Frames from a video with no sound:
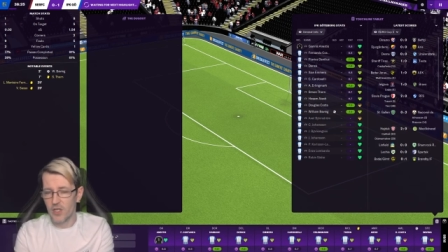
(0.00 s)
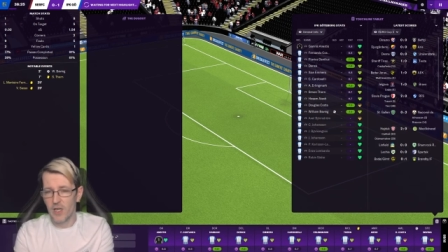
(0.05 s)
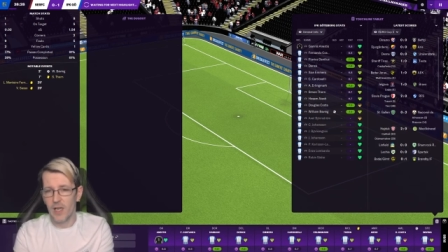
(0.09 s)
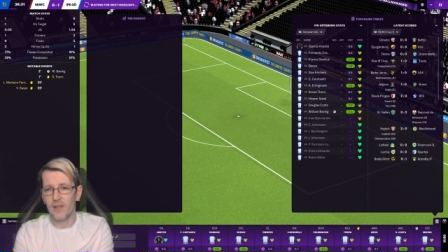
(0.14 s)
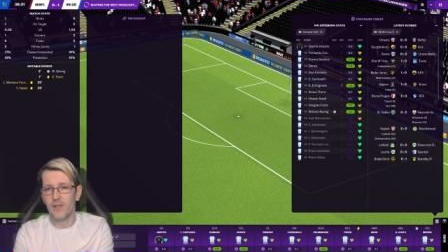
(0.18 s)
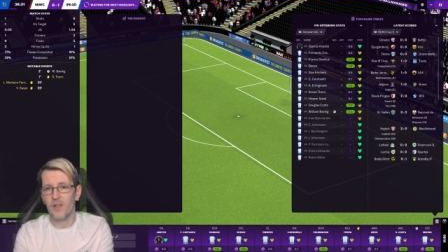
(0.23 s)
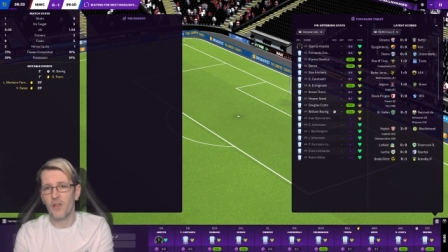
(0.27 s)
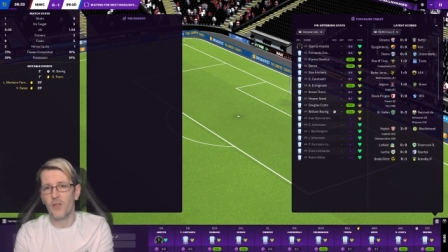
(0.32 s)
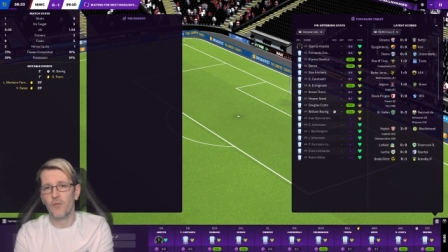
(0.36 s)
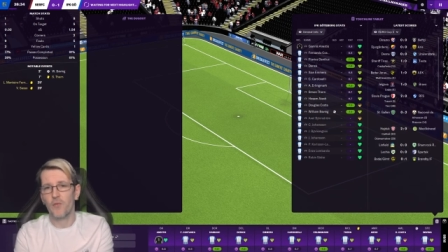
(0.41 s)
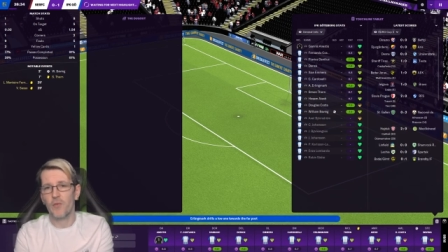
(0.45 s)

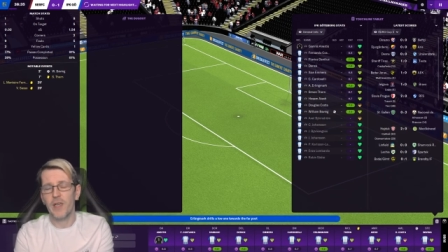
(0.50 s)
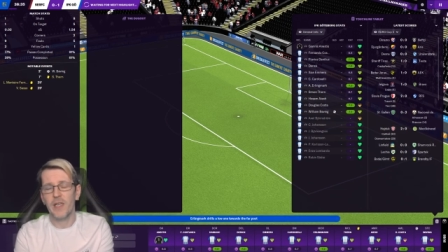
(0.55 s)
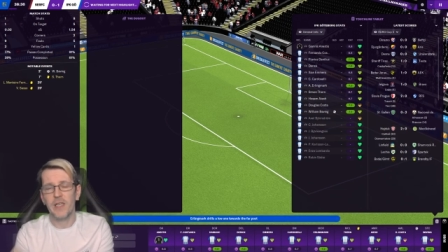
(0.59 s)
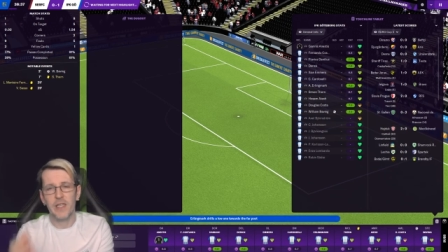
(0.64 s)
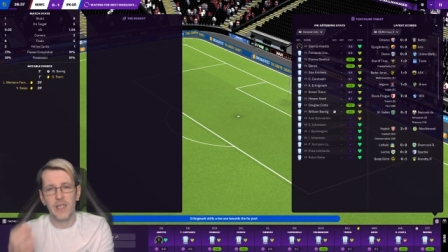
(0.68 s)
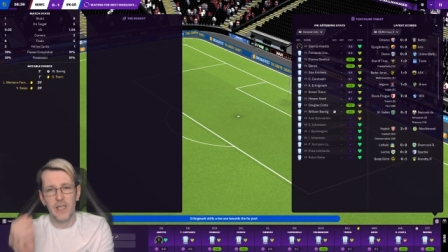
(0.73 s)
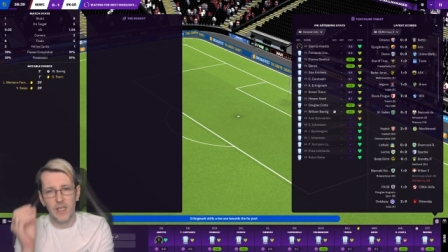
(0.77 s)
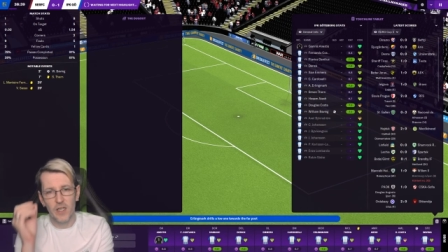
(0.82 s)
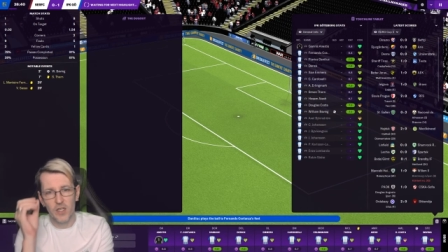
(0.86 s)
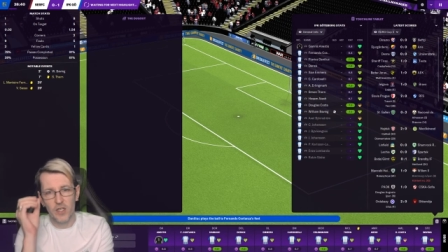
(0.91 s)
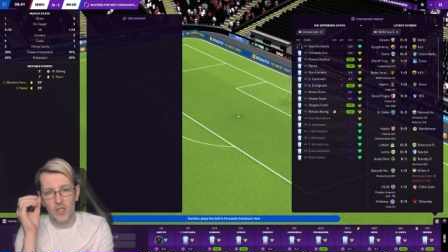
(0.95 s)
at the three
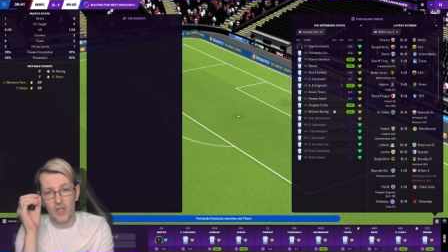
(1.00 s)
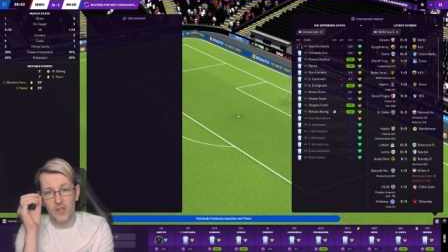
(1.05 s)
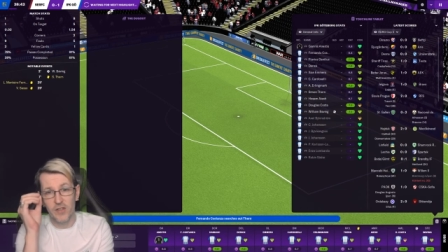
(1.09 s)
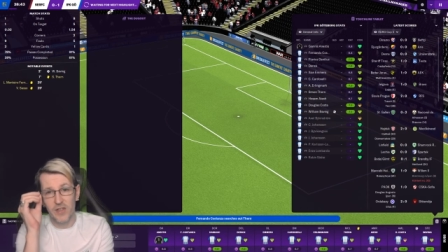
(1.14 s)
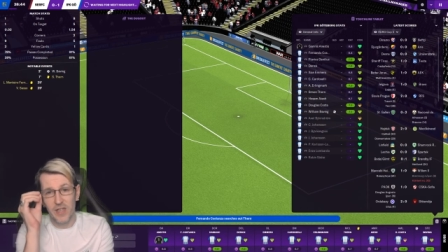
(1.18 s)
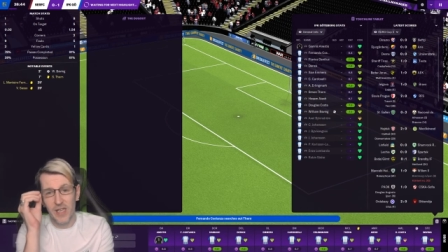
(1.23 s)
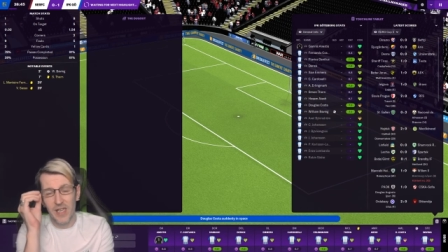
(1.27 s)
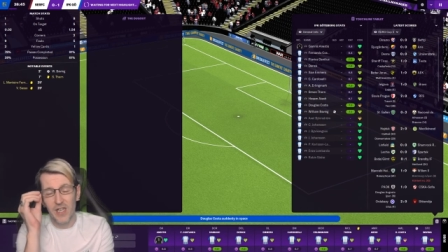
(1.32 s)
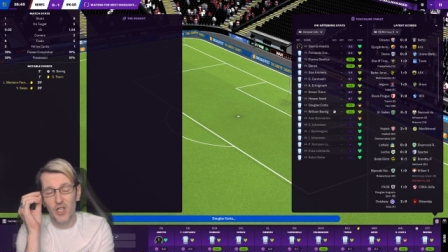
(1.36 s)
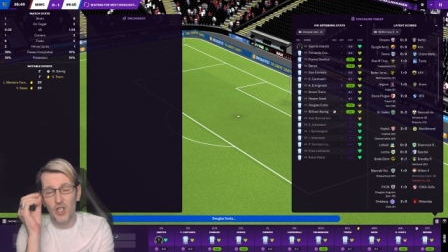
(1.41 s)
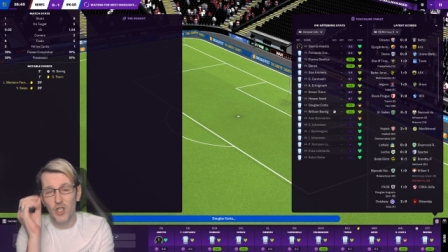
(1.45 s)
tiers, the
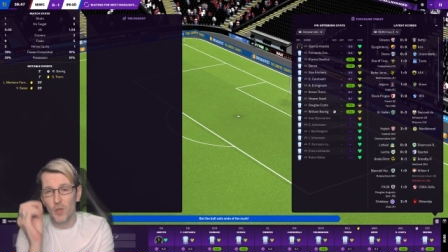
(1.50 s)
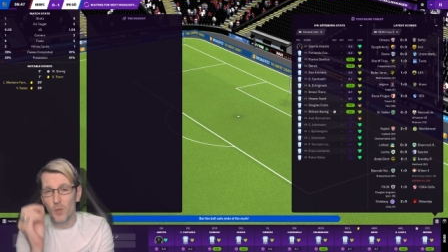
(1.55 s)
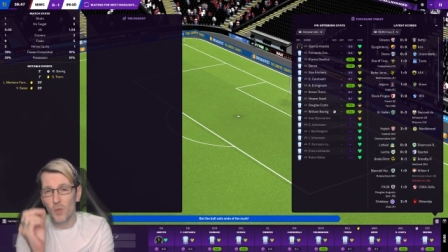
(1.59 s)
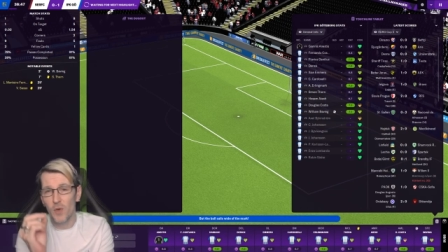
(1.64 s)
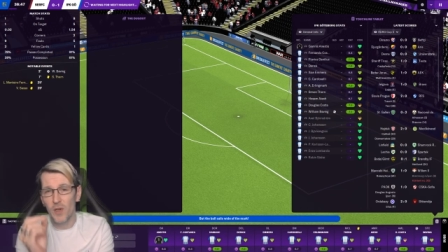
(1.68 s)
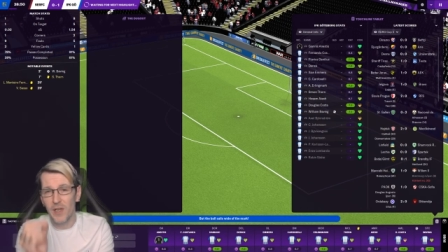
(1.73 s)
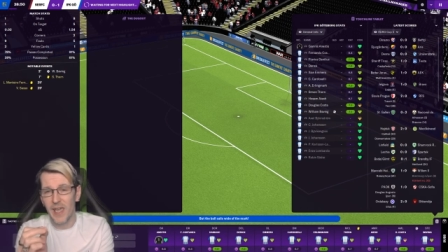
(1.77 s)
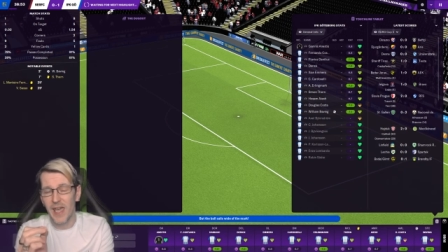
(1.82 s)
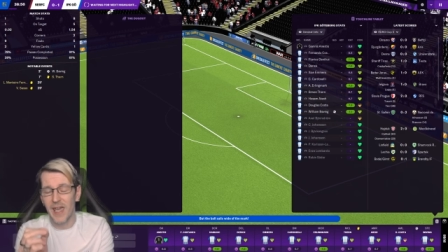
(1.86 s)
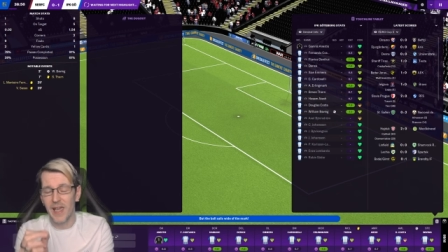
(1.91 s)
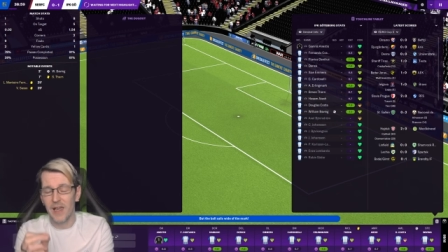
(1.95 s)
things you will
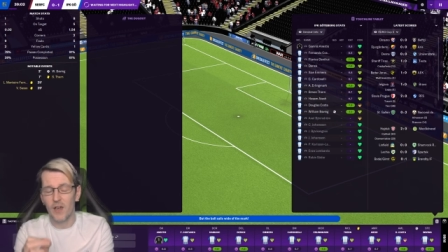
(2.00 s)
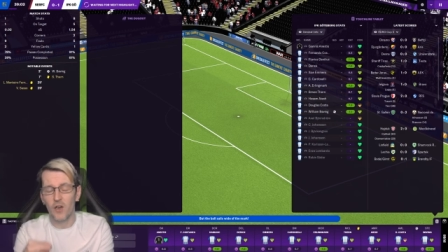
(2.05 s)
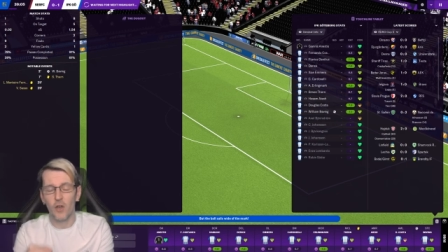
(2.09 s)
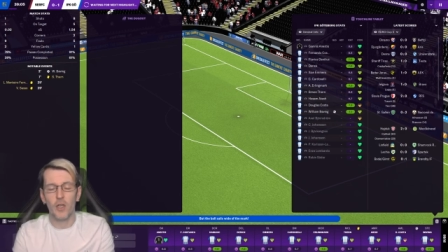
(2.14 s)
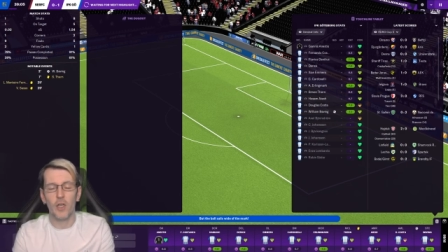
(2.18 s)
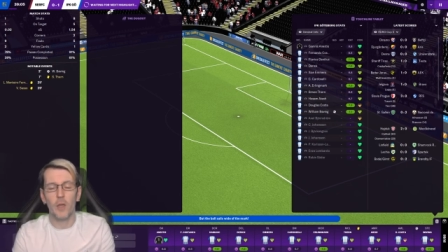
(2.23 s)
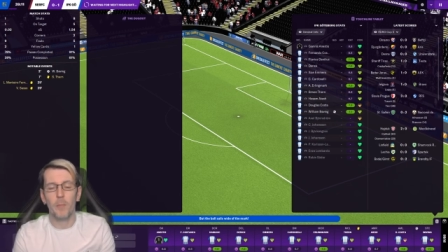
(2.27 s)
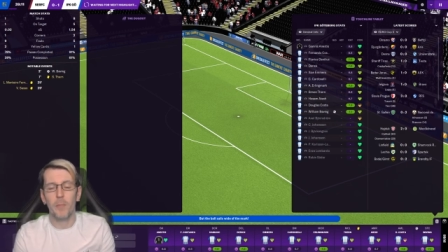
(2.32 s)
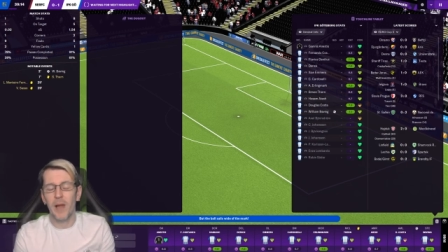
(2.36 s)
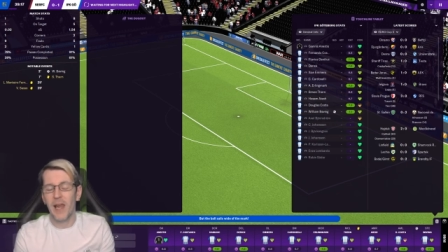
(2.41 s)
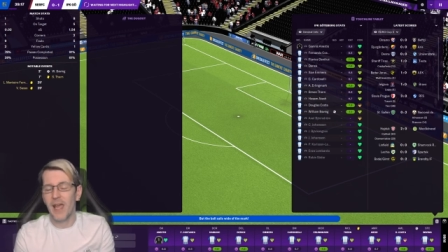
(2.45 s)
get,
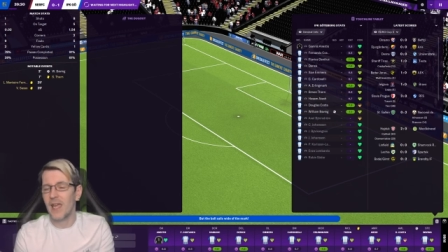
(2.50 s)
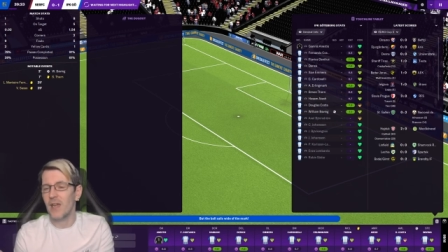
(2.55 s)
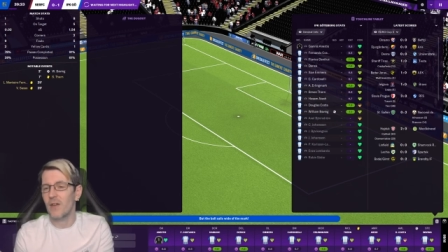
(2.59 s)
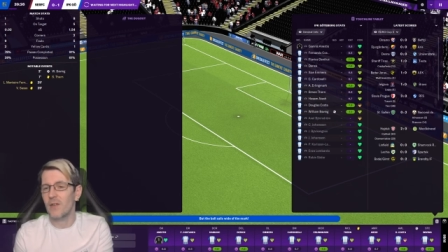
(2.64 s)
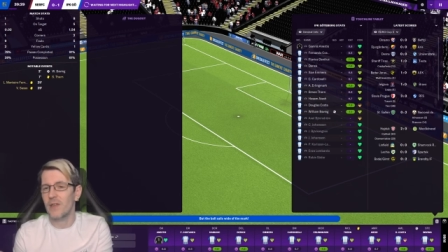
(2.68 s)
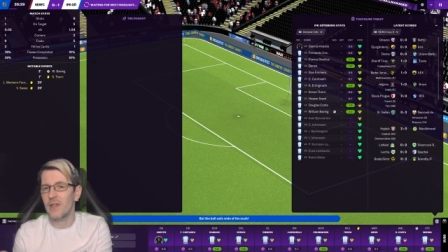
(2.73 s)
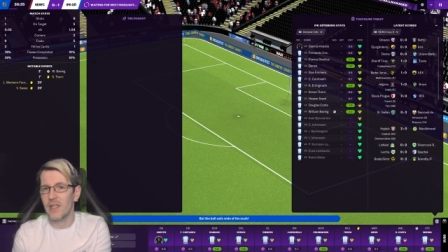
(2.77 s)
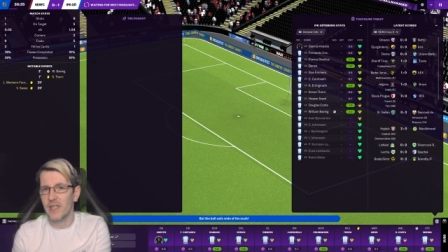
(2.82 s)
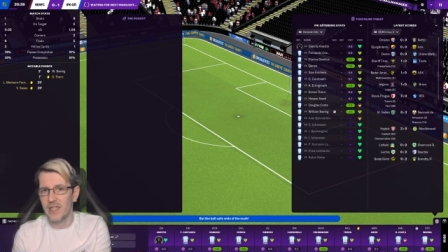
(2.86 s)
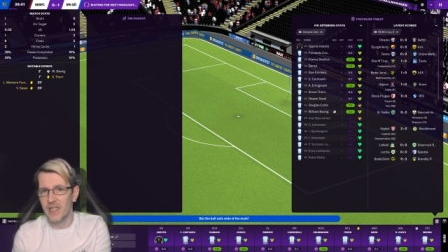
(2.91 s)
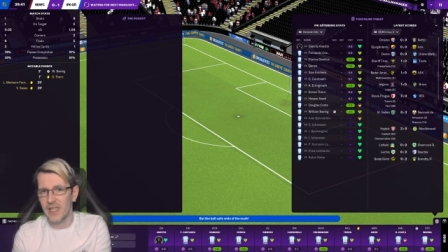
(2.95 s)
like a player
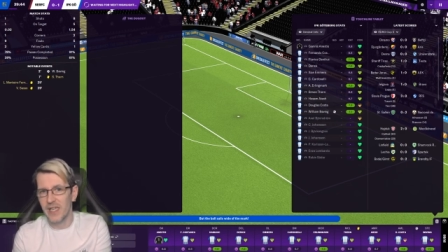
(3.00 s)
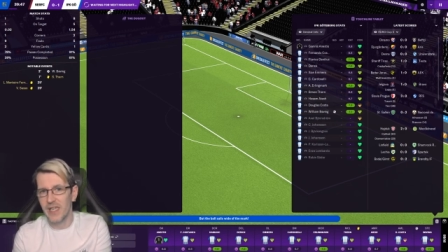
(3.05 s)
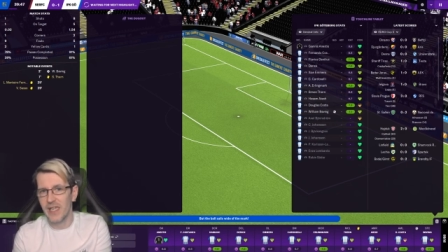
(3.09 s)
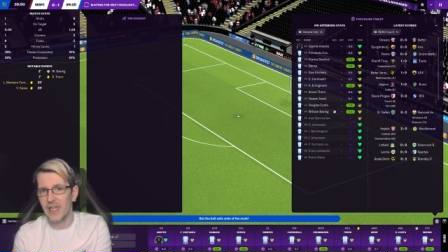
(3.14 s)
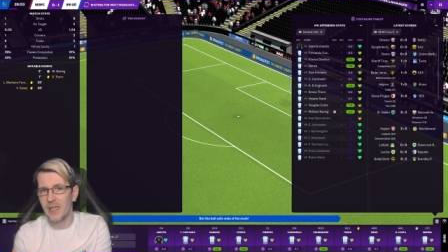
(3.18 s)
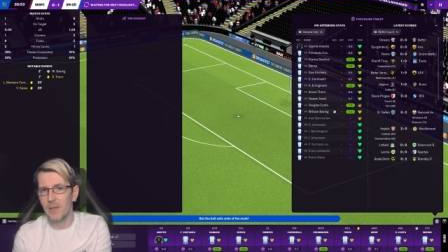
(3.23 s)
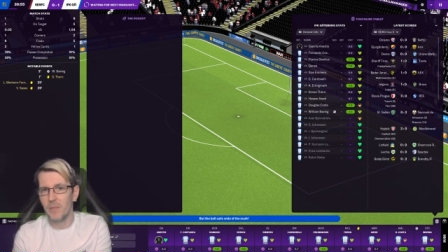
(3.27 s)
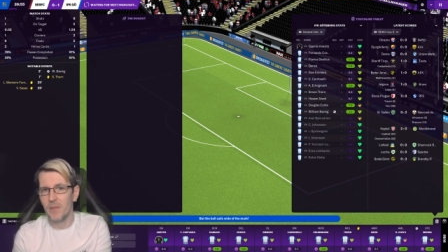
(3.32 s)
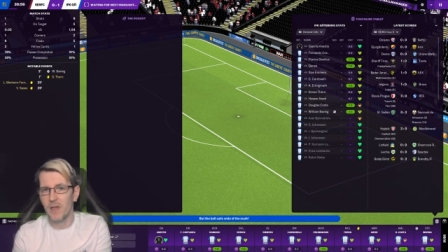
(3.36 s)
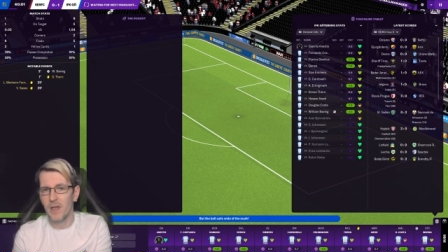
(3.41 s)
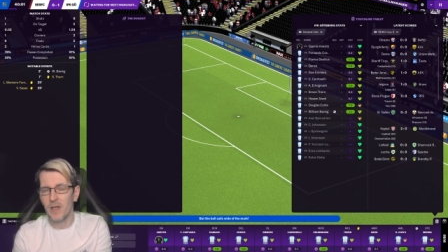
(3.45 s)
in the
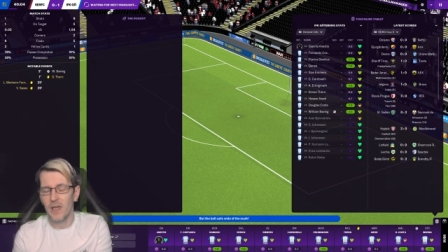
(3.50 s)
team,